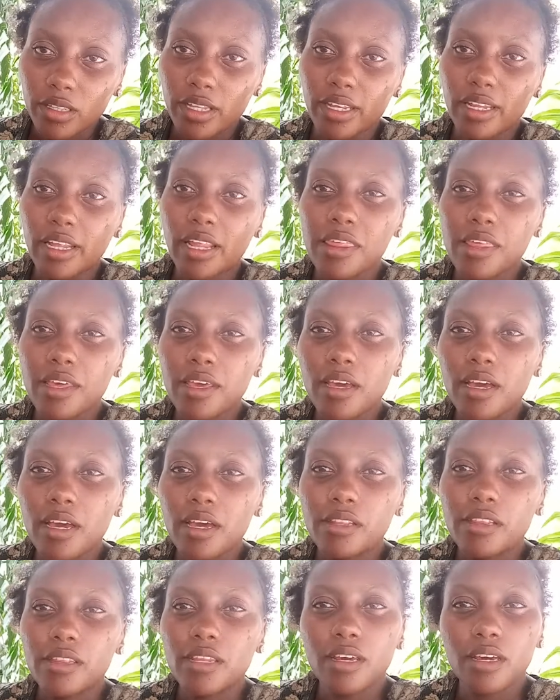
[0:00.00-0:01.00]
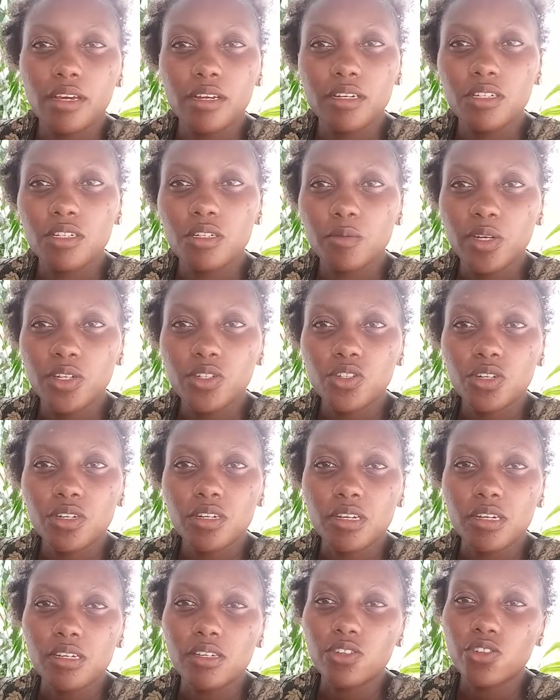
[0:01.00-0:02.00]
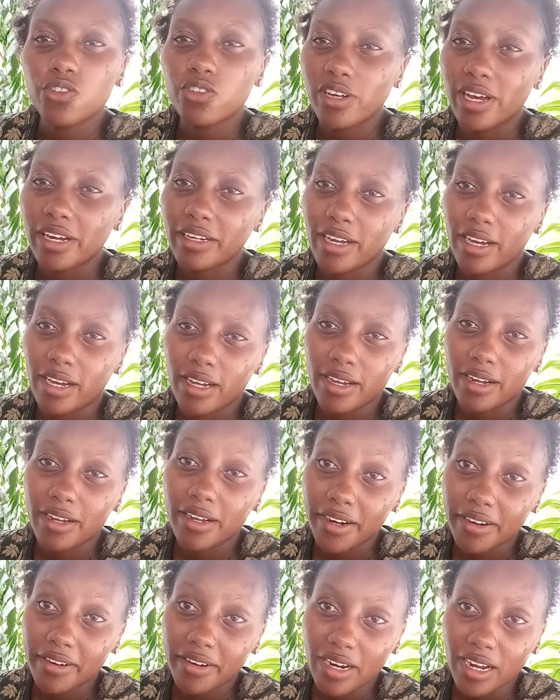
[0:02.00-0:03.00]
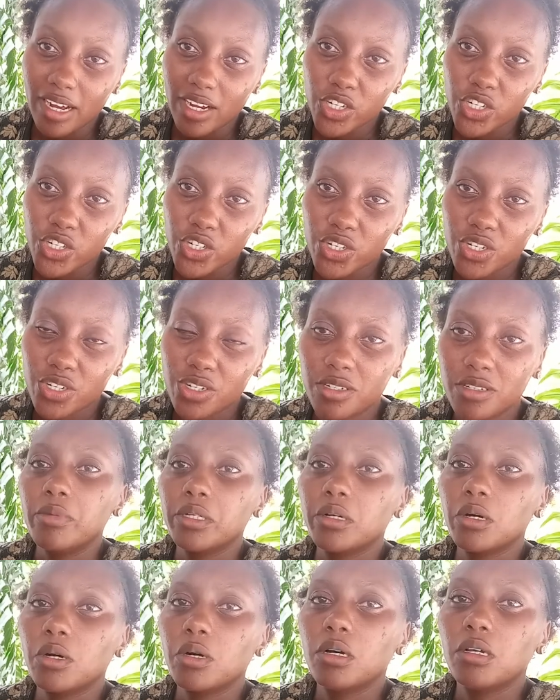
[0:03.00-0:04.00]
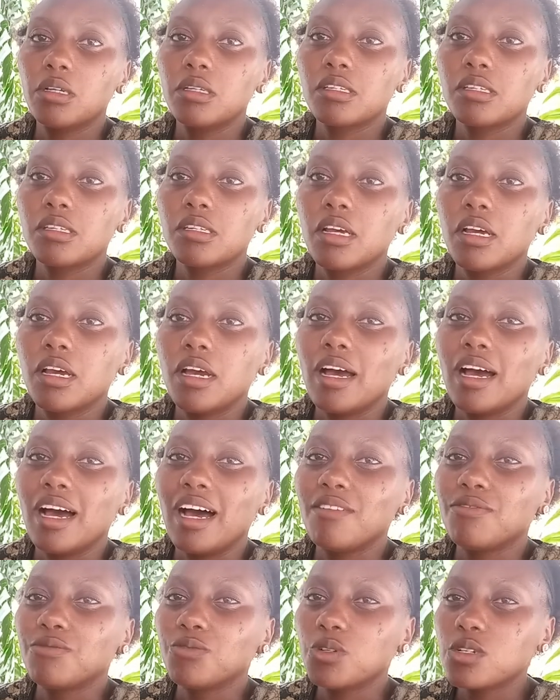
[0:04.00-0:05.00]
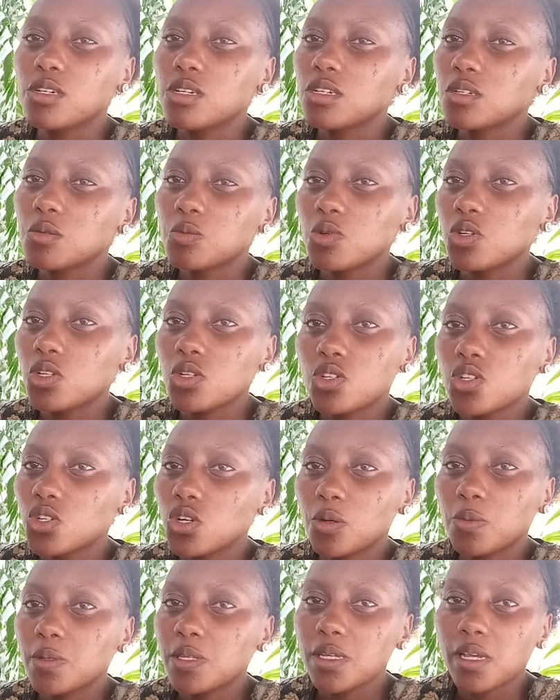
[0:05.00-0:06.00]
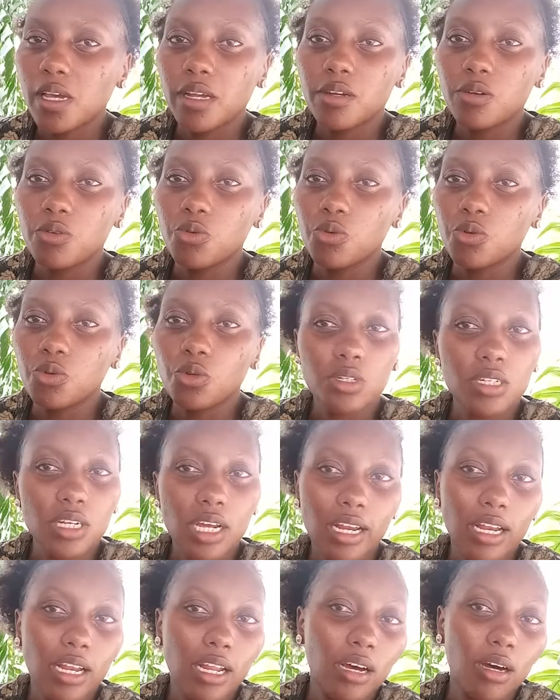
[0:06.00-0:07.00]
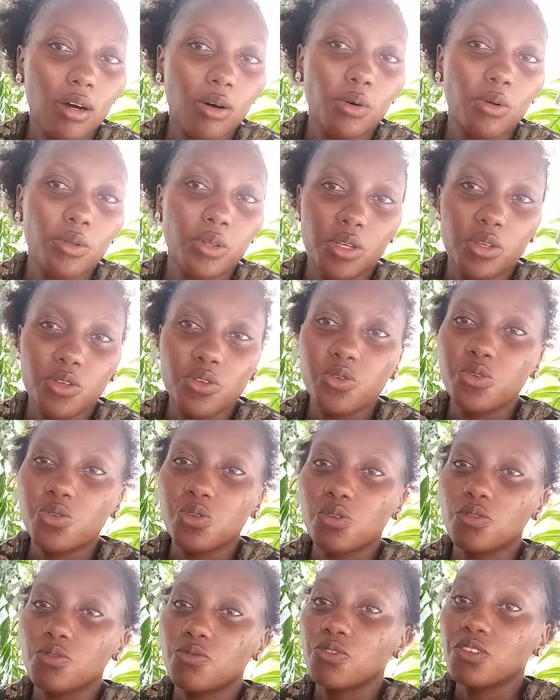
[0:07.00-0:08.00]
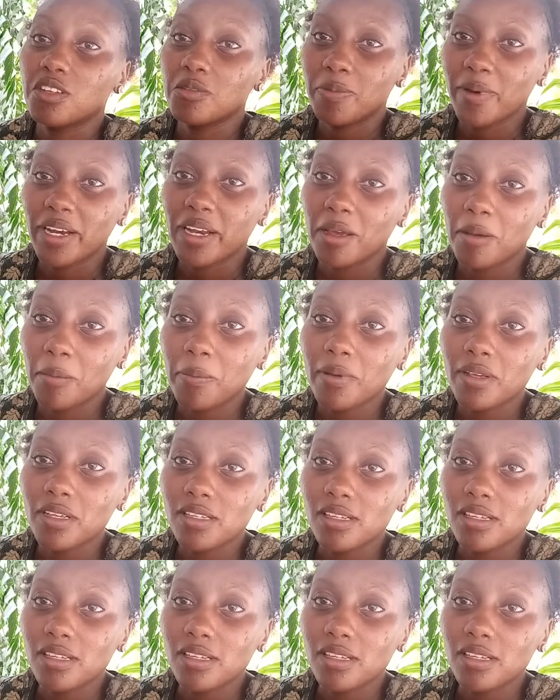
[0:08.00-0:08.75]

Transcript: the other thing I think I need to mention is try and carry cash because I've noticed most shops here do not allow the use of Lipa na m